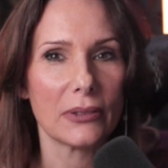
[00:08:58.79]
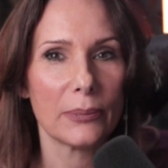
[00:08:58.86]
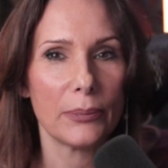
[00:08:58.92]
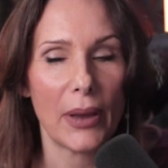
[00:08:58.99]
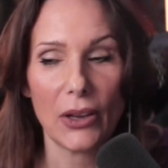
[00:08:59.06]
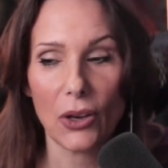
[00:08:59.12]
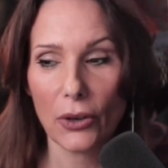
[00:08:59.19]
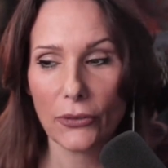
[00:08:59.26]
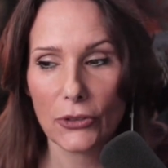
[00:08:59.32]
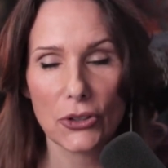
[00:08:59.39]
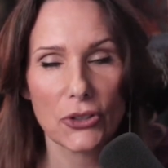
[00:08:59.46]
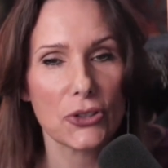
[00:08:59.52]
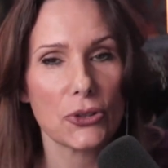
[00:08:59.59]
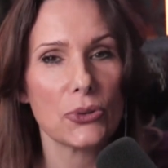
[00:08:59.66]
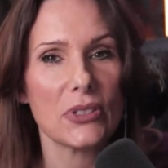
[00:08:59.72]
pay off your
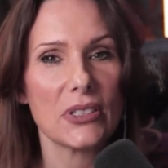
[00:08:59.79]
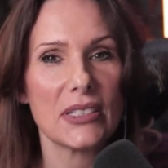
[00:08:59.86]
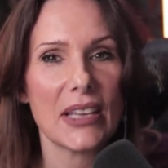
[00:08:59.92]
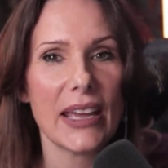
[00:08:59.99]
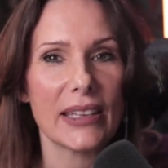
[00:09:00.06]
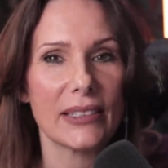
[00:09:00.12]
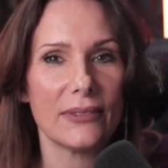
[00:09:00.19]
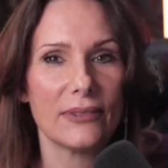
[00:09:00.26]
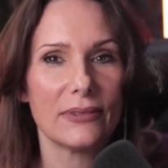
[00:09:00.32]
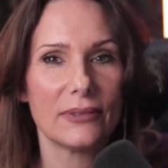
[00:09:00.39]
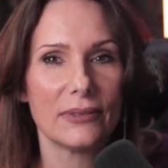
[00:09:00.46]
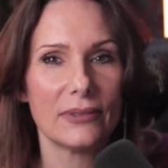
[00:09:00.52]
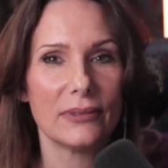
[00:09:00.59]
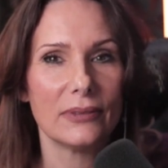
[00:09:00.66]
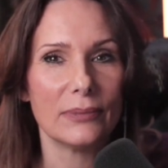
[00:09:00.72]
student debt,
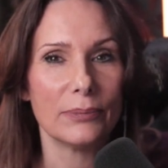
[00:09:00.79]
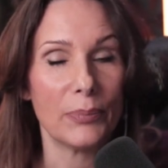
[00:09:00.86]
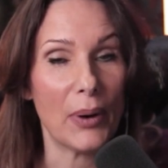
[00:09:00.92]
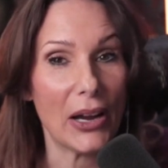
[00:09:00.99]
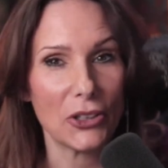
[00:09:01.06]
buy